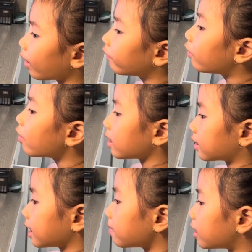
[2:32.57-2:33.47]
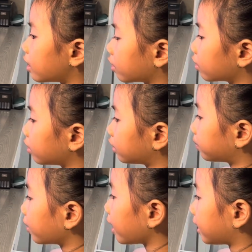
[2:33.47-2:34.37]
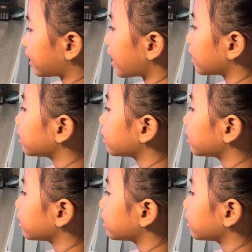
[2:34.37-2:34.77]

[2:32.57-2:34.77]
Fall is similar to spring that